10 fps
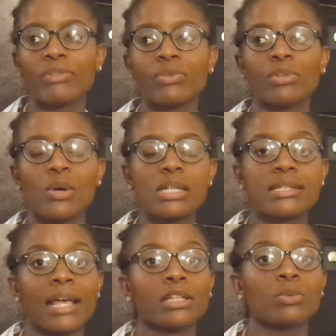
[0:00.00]
You know
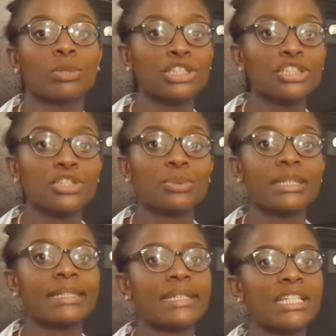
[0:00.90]
exactly what you're
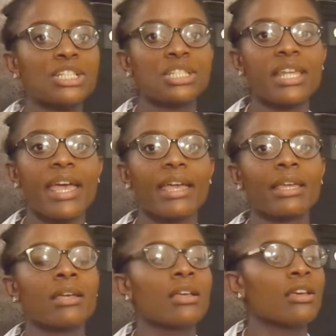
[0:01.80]
doing each
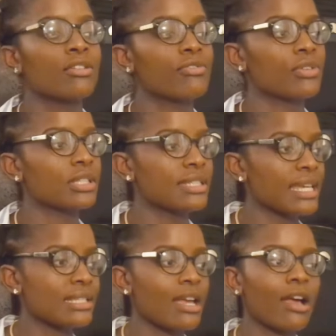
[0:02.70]
day, for the
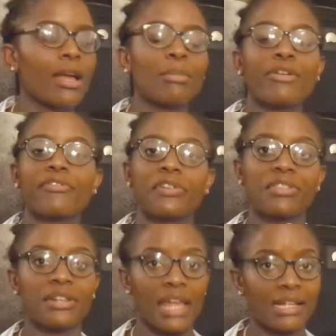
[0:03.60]
daytime, for
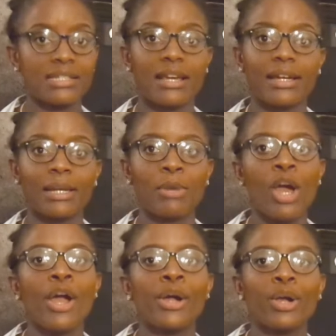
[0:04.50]
the nighttime.
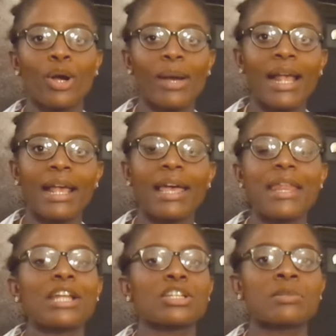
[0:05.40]
Go ahead
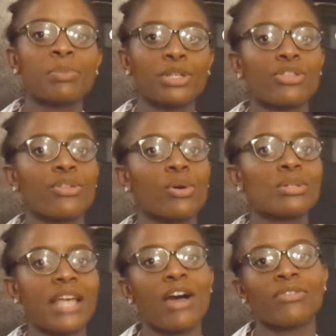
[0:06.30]
and just put those
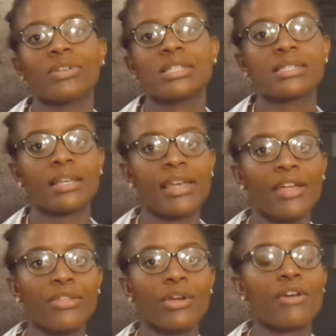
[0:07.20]
outfits
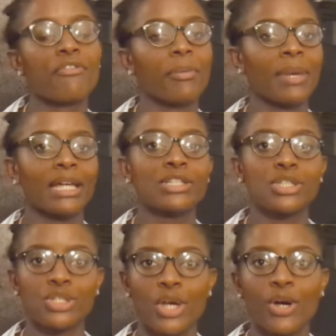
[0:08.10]
together from head
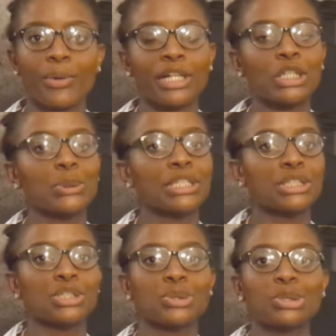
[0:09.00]
to toe, including
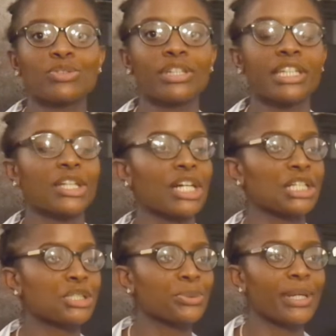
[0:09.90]
your jewelry, your
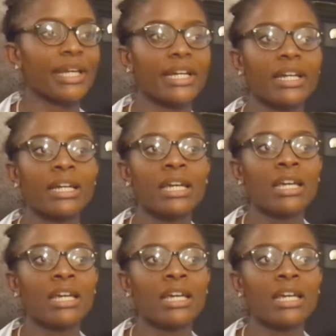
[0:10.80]
underwear.